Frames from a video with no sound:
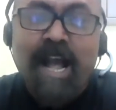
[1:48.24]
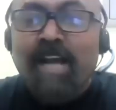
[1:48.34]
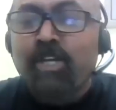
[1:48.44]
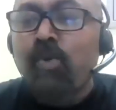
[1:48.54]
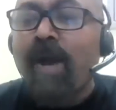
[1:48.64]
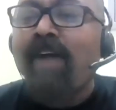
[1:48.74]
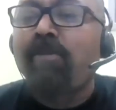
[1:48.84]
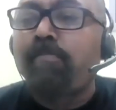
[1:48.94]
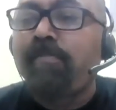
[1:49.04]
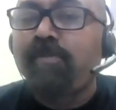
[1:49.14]
and you have
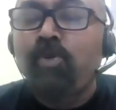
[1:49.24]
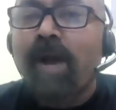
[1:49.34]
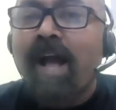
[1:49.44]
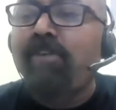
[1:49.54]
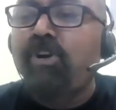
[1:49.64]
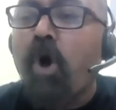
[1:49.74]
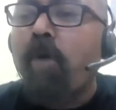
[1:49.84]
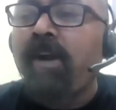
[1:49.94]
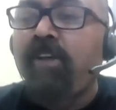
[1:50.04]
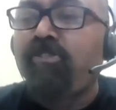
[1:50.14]
a
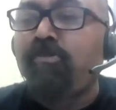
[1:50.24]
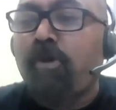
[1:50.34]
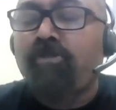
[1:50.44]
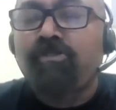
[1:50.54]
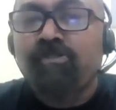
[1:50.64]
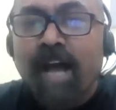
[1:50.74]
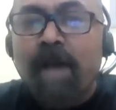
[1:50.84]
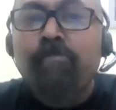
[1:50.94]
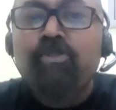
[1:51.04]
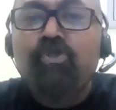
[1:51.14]
normalization process.
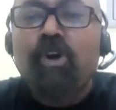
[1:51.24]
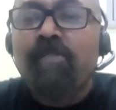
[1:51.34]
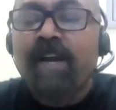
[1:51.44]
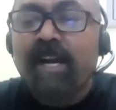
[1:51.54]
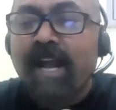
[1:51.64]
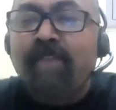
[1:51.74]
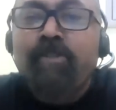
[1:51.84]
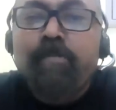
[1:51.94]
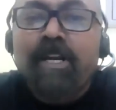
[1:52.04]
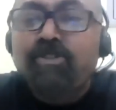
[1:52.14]
I'm sure that
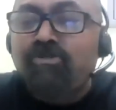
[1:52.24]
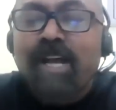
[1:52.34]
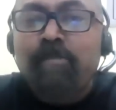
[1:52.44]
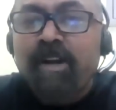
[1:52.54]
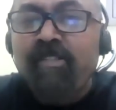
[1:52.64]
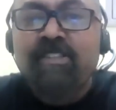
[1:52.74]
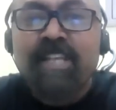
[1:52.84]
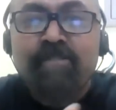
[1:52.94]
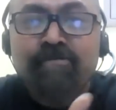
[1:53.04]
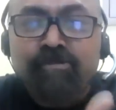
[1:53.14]
everybody should have been in the
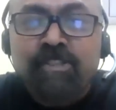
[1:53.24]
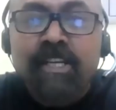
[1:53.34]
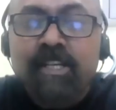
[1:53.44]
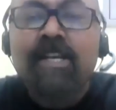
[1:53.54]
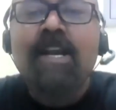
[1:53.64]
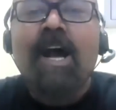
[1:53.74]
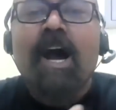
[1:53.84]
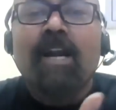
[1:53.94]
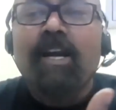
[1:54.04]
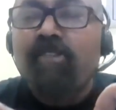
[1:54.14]
same footing,
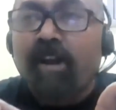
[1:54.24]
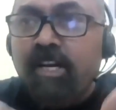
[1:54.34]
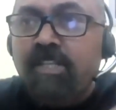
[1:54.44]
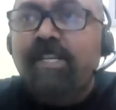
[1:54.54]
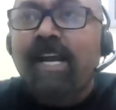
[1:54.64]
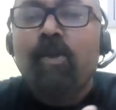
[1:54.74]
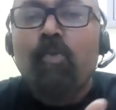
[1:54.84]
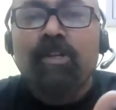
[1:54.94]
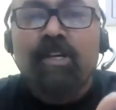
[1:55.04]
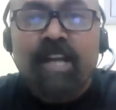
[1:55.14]
at least understanding
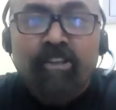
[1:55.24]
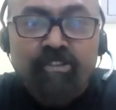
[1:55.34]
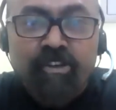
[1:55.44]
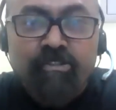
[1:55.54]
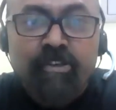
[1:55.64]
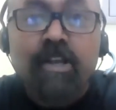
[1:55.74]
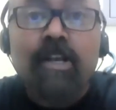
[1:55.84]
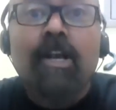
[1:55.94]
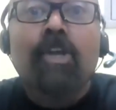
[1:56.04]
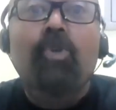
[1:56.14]
what the test is.
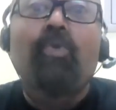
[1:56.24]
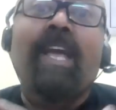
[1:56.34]
You